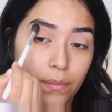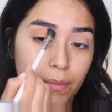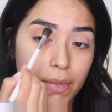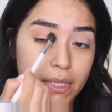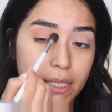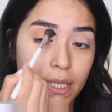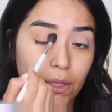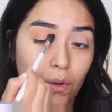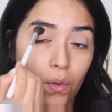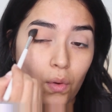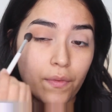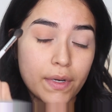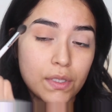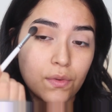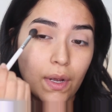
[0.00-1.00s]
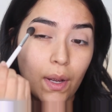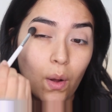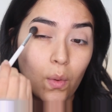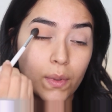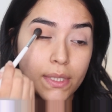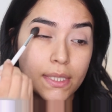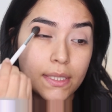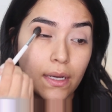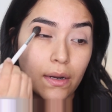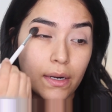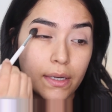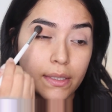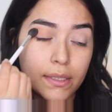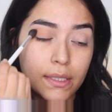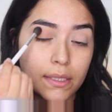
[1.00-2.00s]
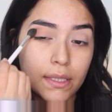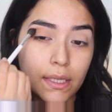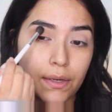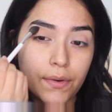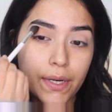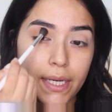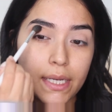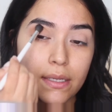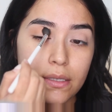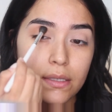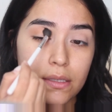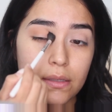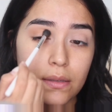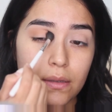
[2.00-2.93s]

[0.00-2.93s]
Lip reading: basically all over. So I always start in the crease